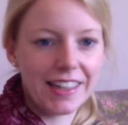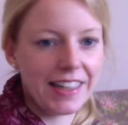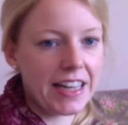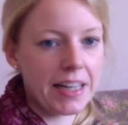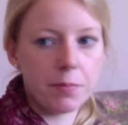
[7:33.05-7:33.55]

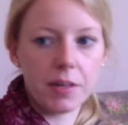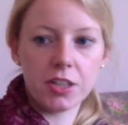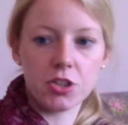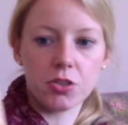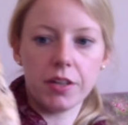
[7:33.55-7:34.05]
I'm
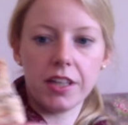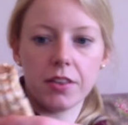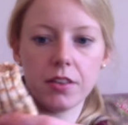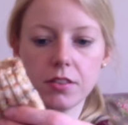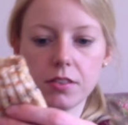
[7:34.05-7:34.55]
enjoying
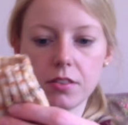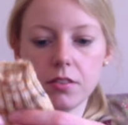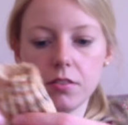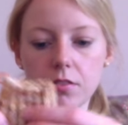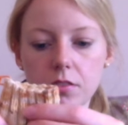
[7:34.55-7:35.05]
this
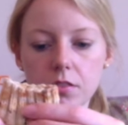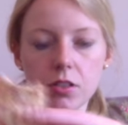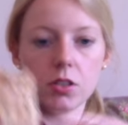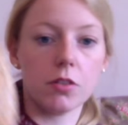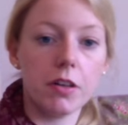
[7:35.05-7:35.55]

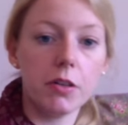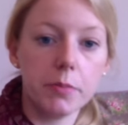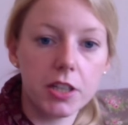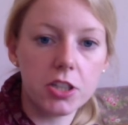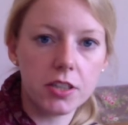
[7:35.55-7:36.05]
sock very
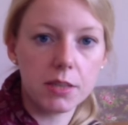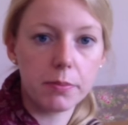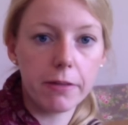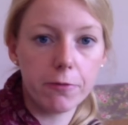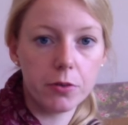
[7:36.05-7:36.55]
much. It's
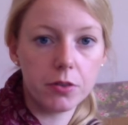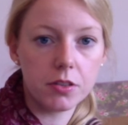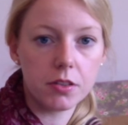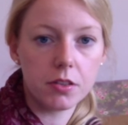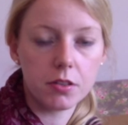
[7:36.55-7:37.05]
my
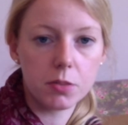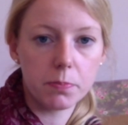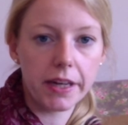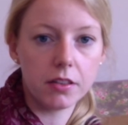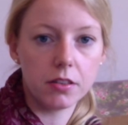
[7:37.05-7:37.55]
first
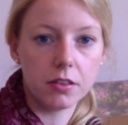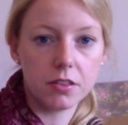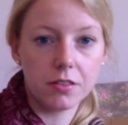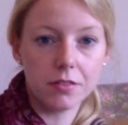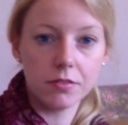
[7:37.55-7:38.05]

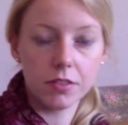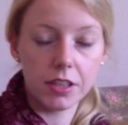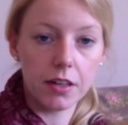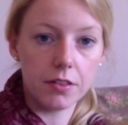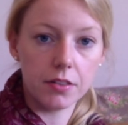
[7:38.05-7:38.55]
speckled
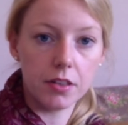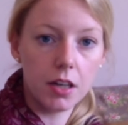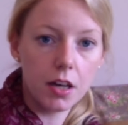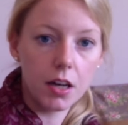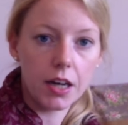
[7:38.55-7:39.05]
yarn.
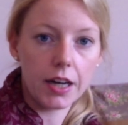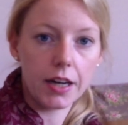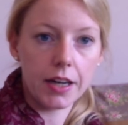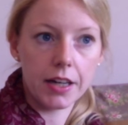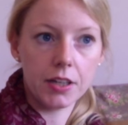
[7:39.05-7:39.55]

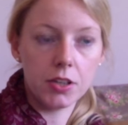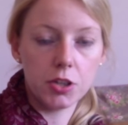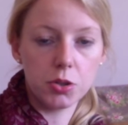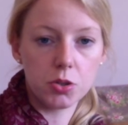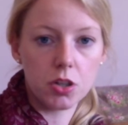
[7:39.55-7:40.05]
I'm
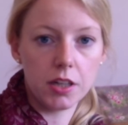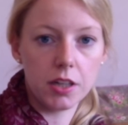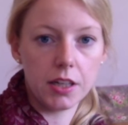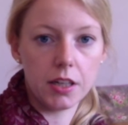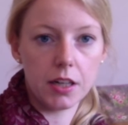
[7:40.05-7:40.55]

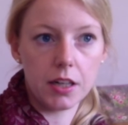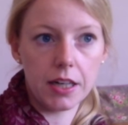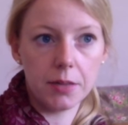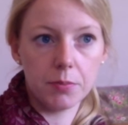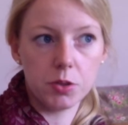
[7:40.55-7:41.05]
usually
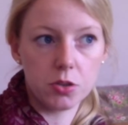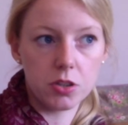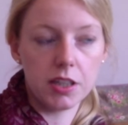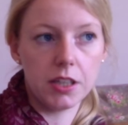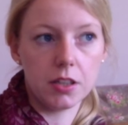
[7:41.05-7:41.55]

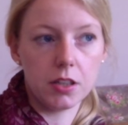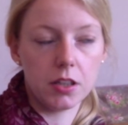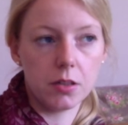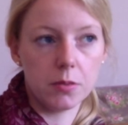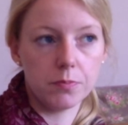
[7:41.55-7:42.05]

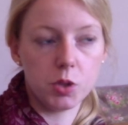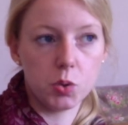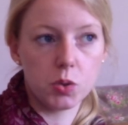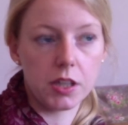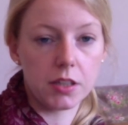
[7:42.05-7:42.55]

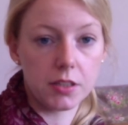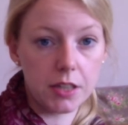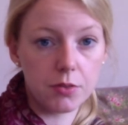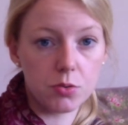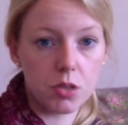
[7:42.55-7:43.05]
using
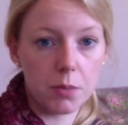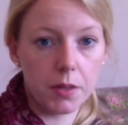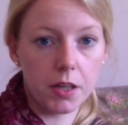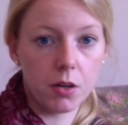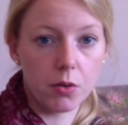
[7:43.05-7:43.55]

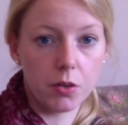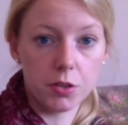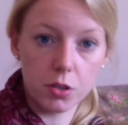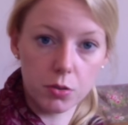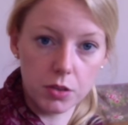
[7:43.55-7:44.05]
self-striping or
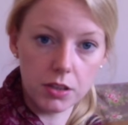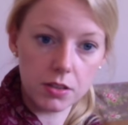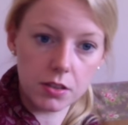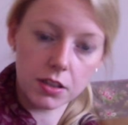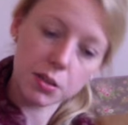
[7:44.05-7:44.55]

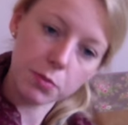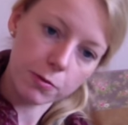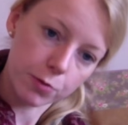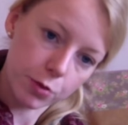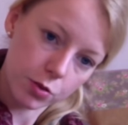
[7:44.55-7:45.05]
tonals. It's my
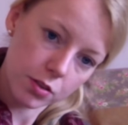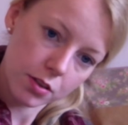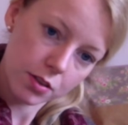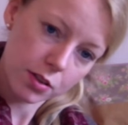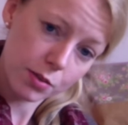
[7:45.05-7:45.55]
first
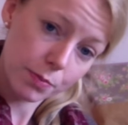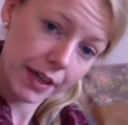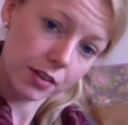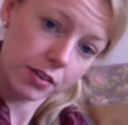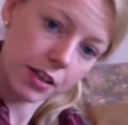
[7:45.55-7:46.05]

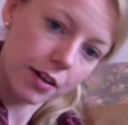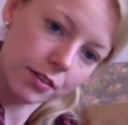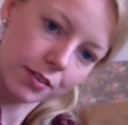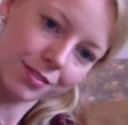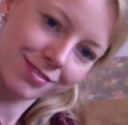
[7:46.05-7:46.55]
speckled yarn.